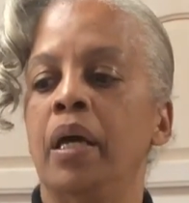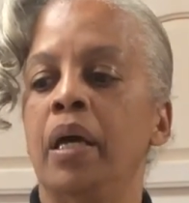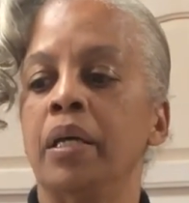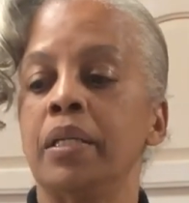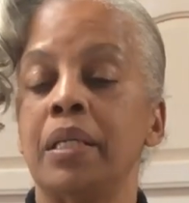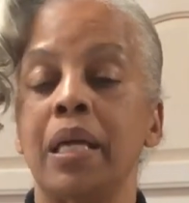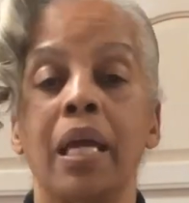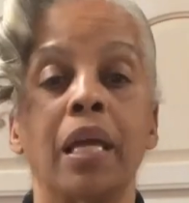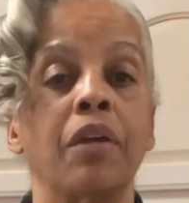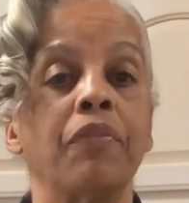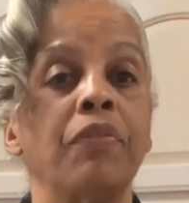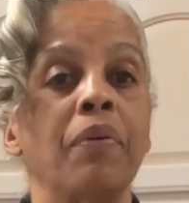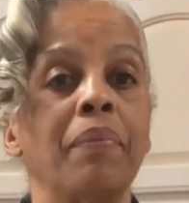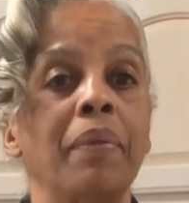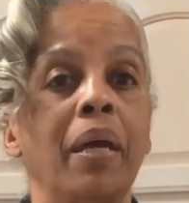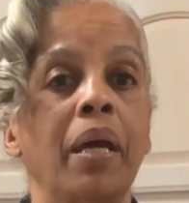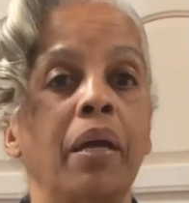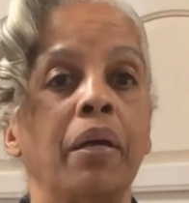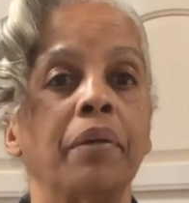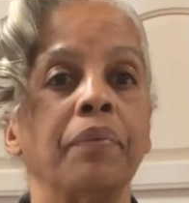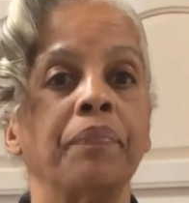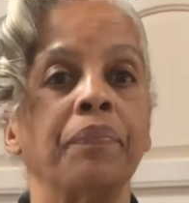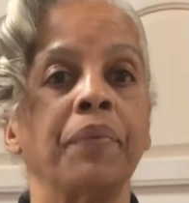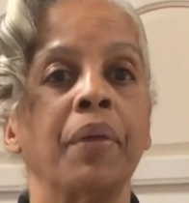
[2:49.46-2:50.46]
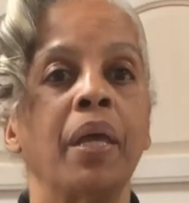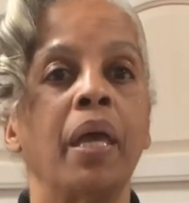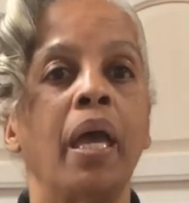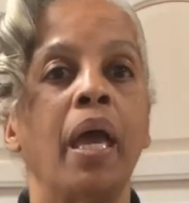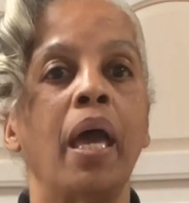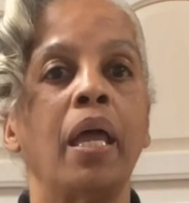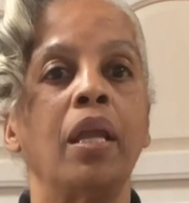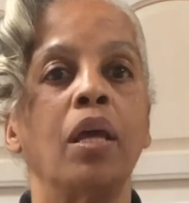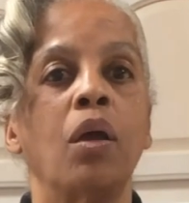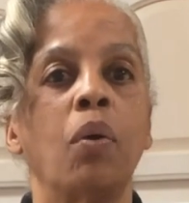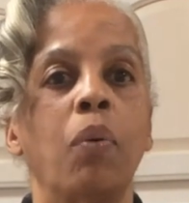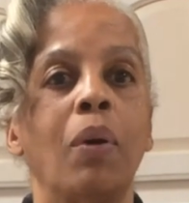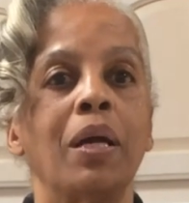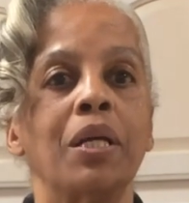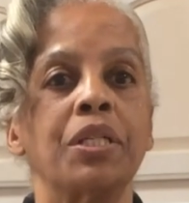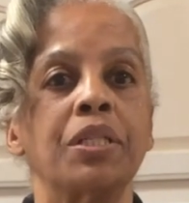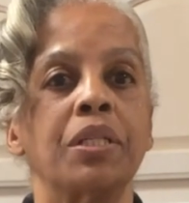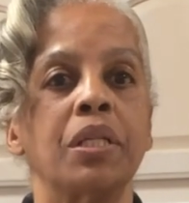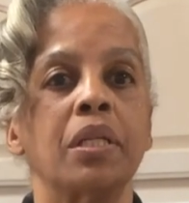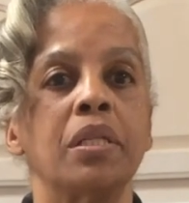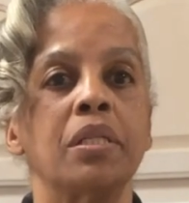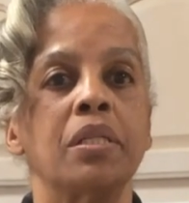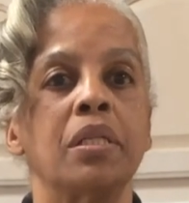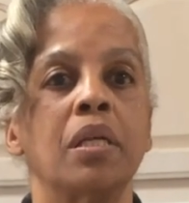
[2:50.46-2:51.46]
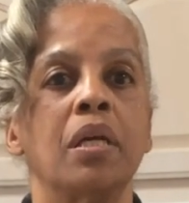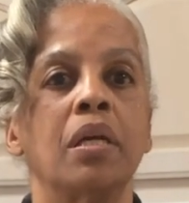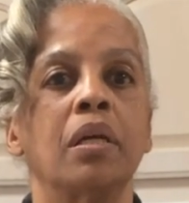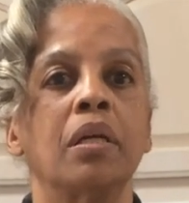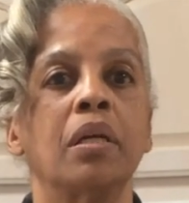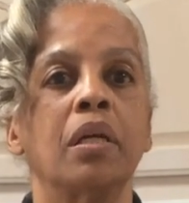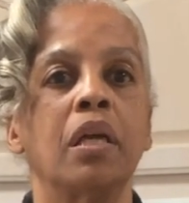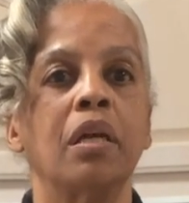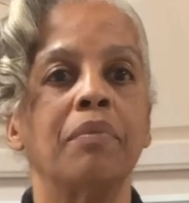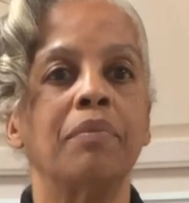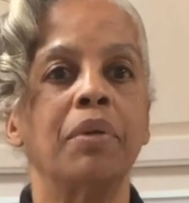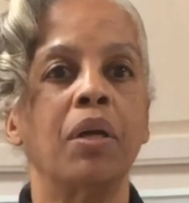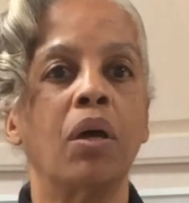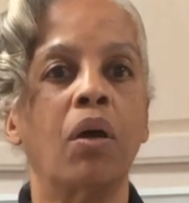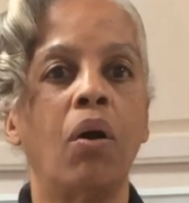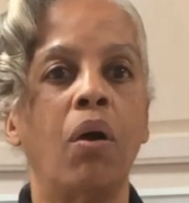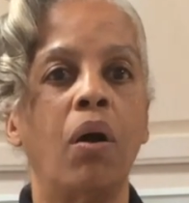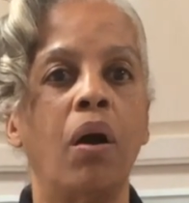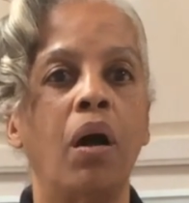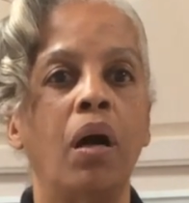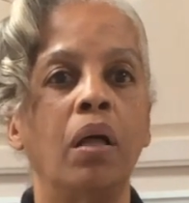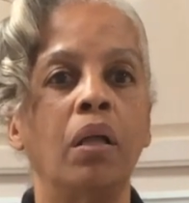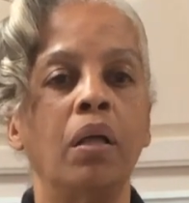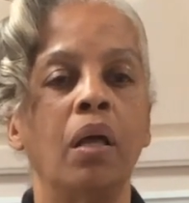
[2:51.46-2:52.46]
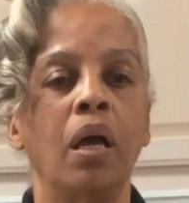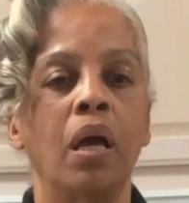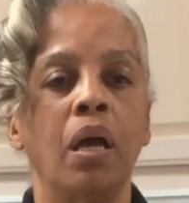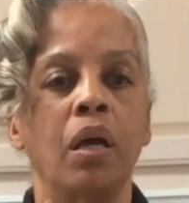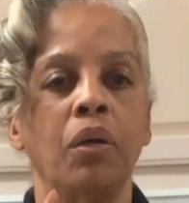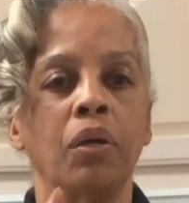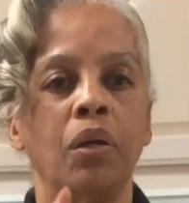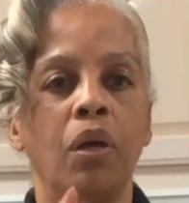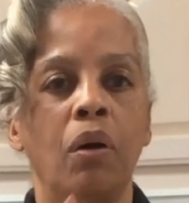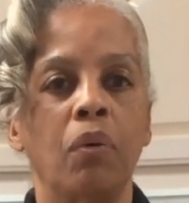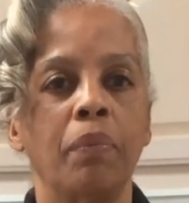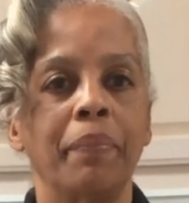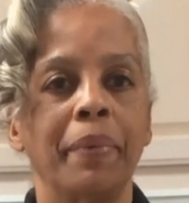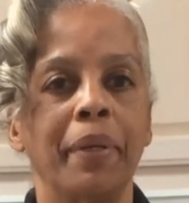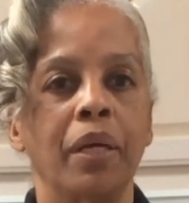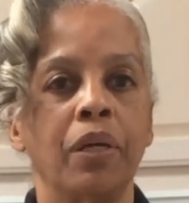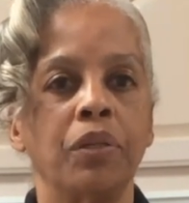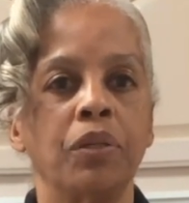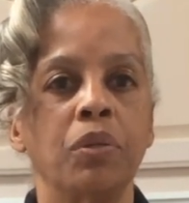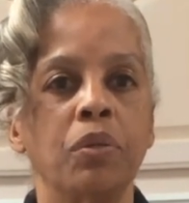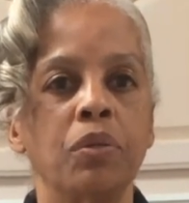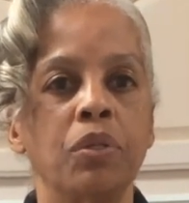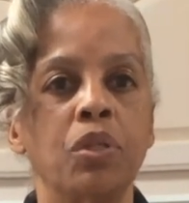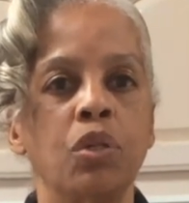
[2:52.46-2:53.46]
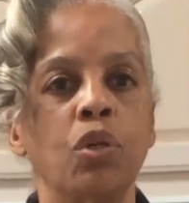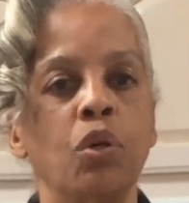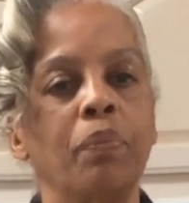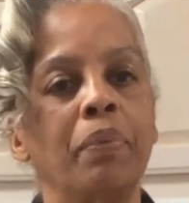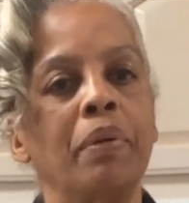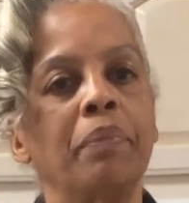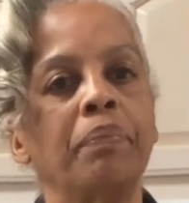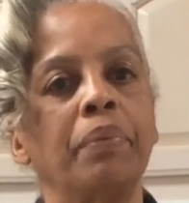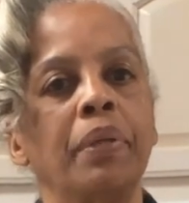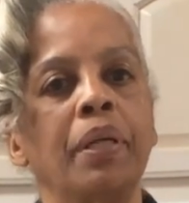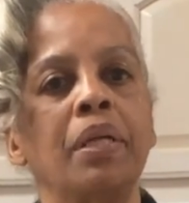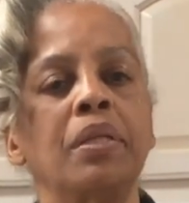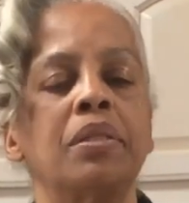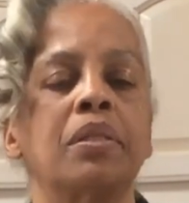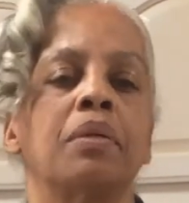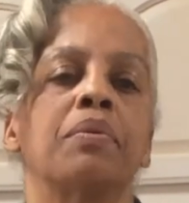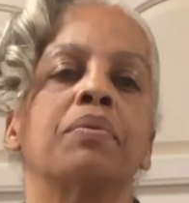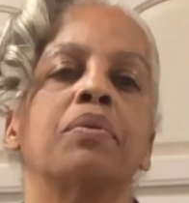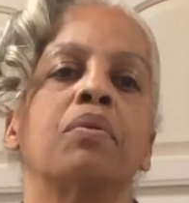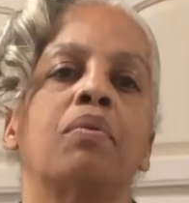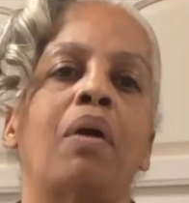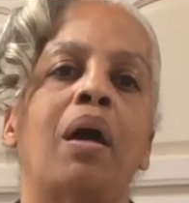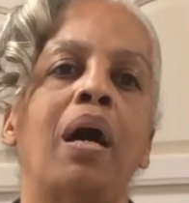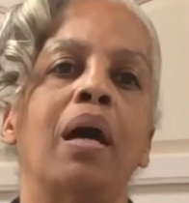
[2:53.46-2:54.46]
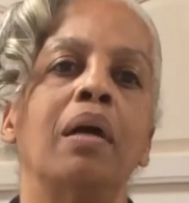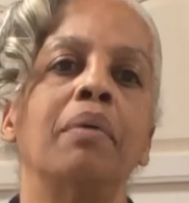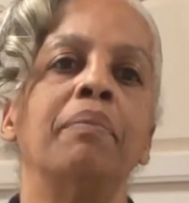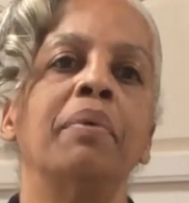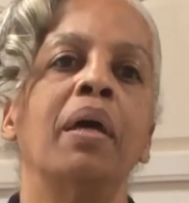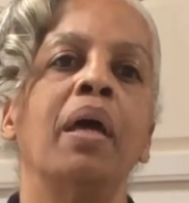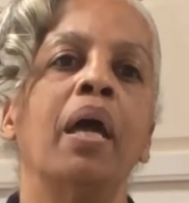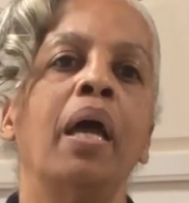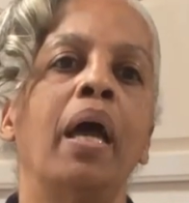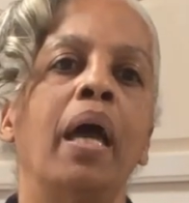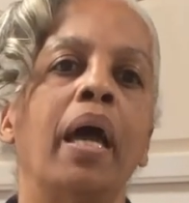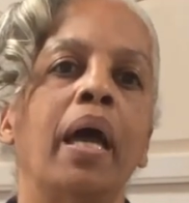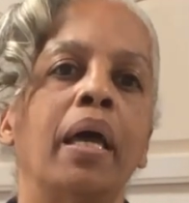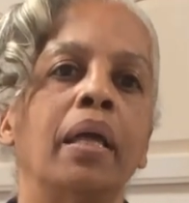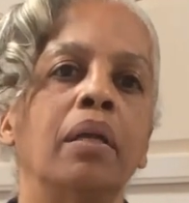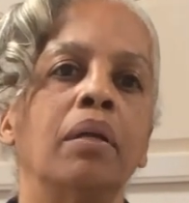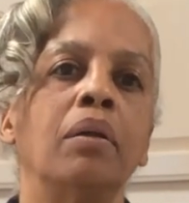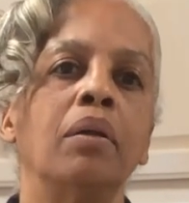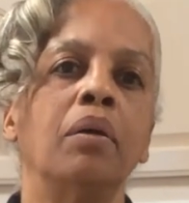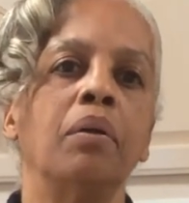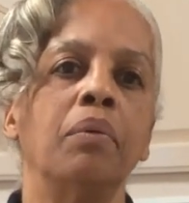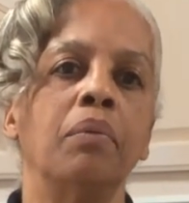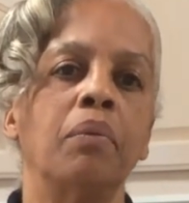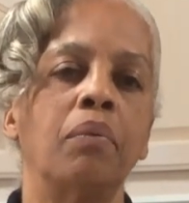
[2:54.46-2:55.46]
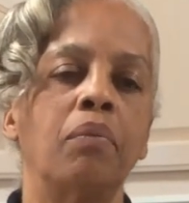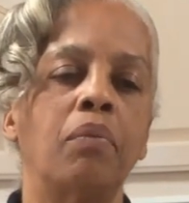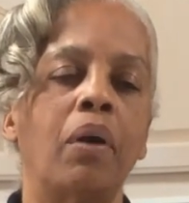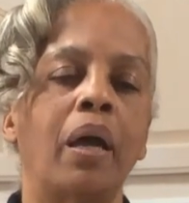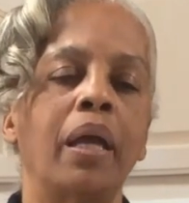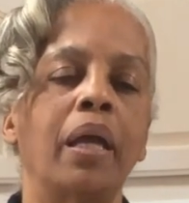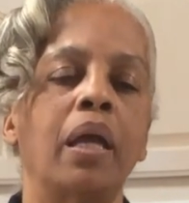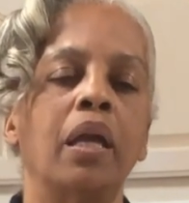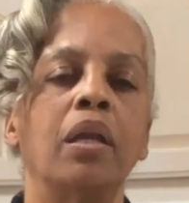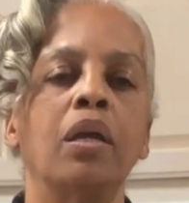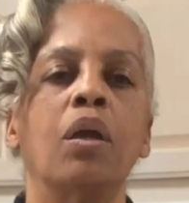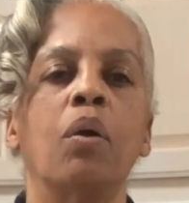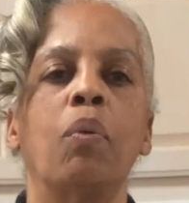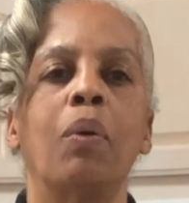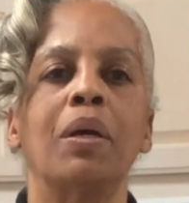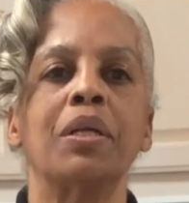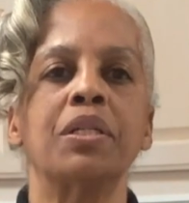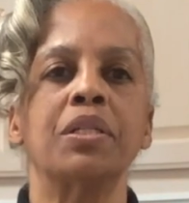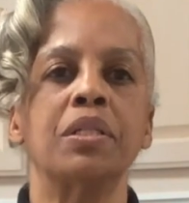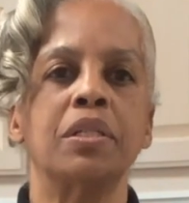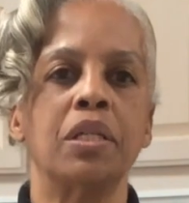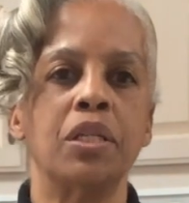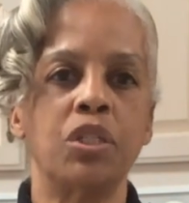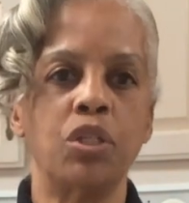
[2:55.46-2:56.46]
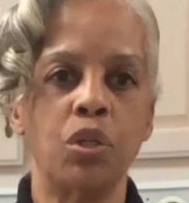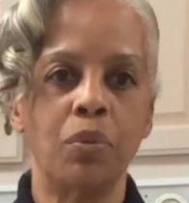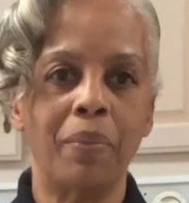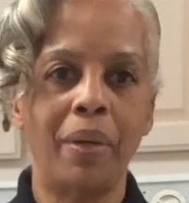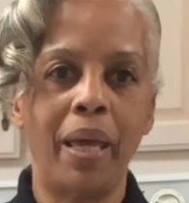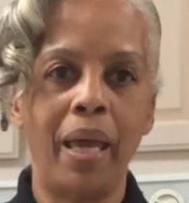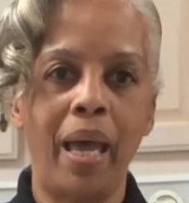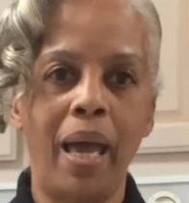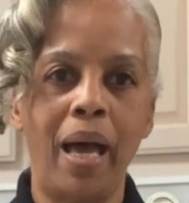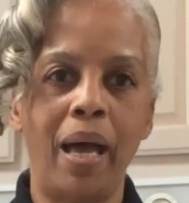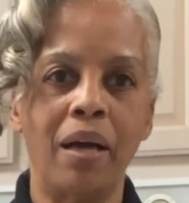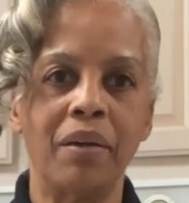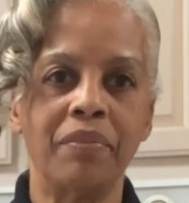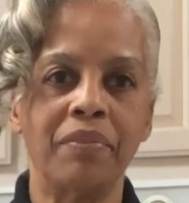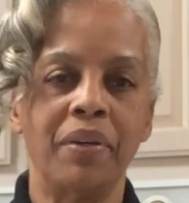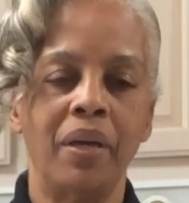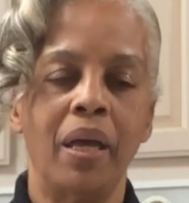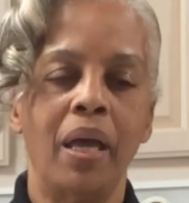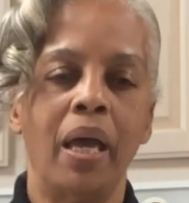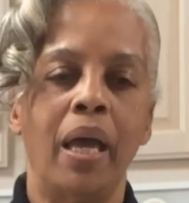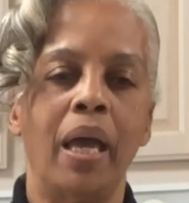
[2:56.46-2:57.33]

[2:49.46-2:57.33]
take it from there. Any questions? Give me a call. You'll be on YouTube, and please subscribe and write any questions that you may have.